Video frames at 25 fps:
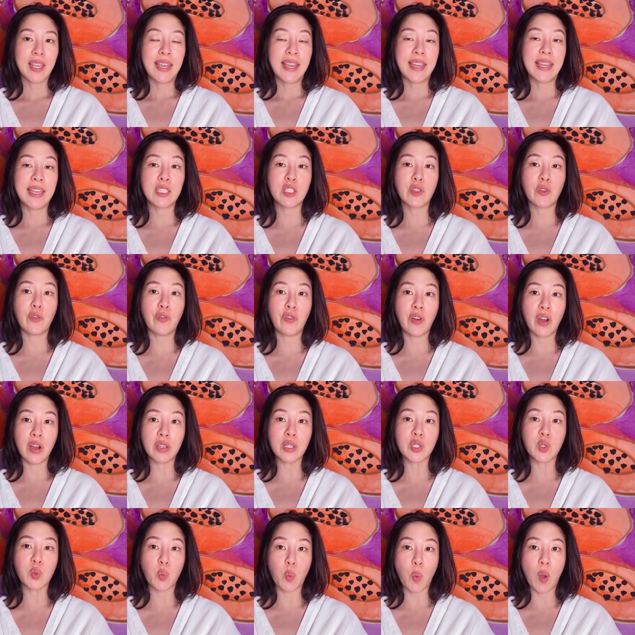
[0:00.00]
His
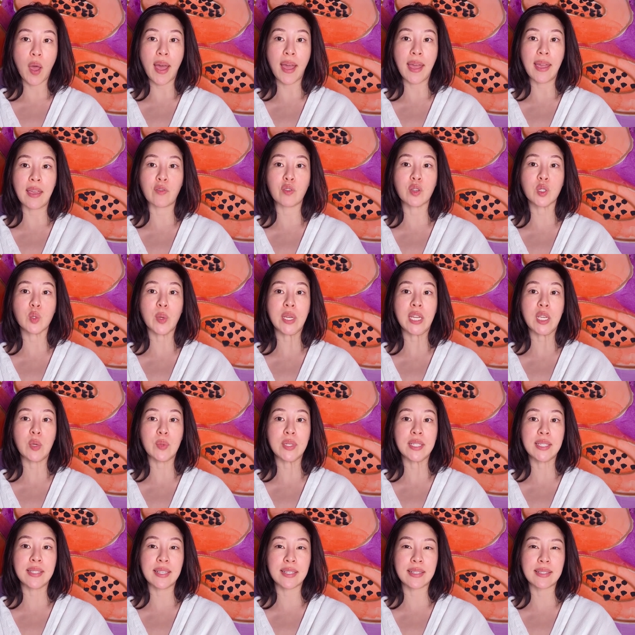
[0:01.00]
first wife was when he
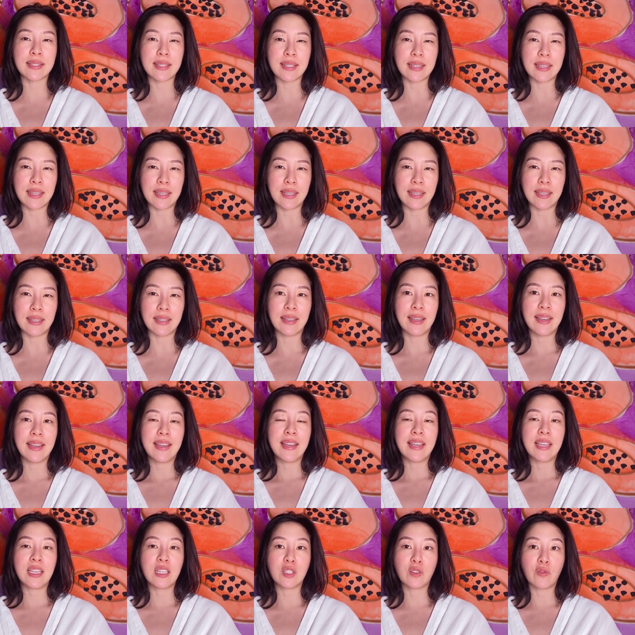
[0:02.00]
was 16.
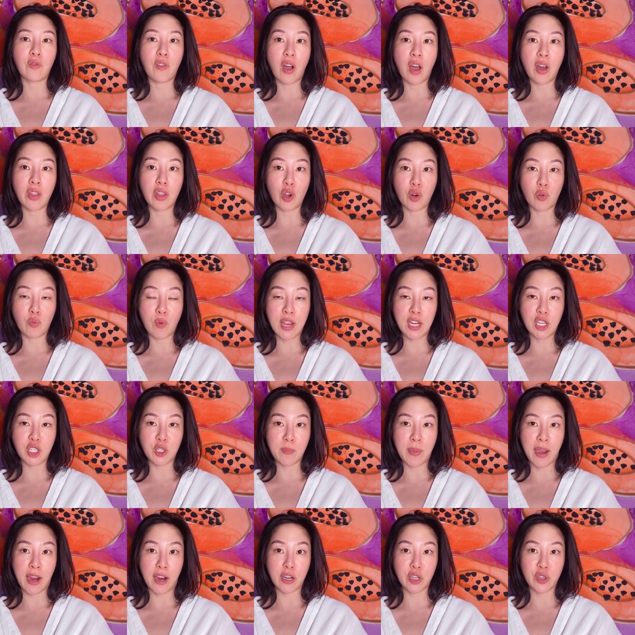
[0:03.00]
His father arranged
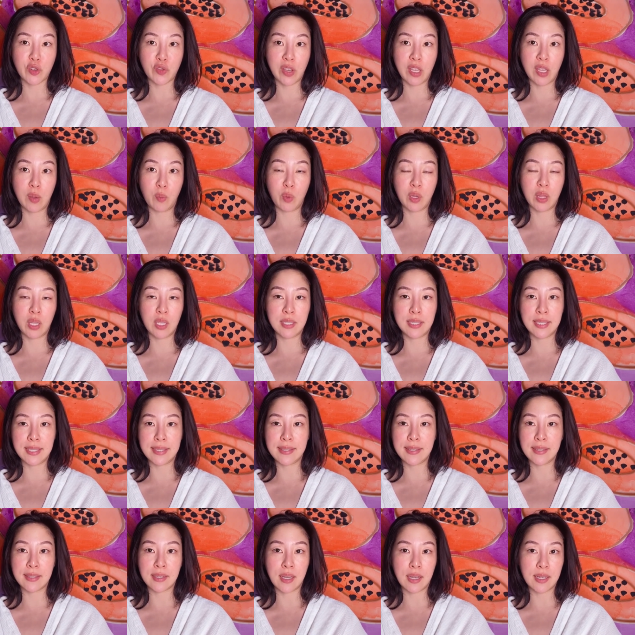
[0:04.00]
a marriage for him with a
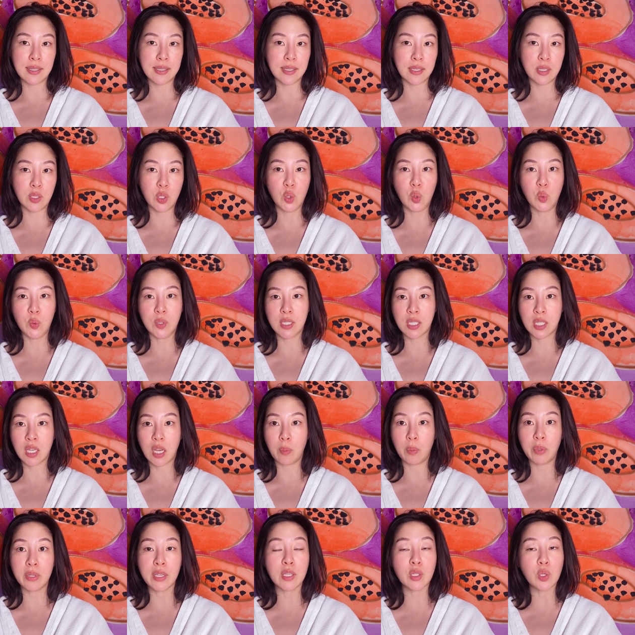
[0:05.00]
distant cousin who was a
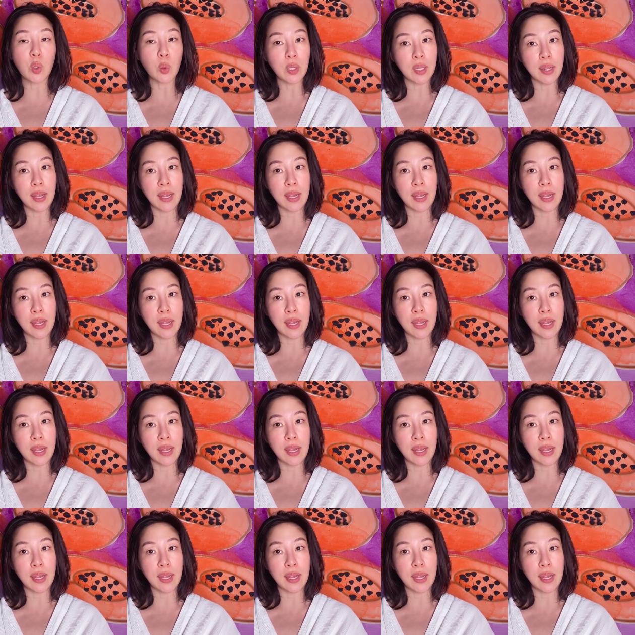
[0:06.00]
couple years older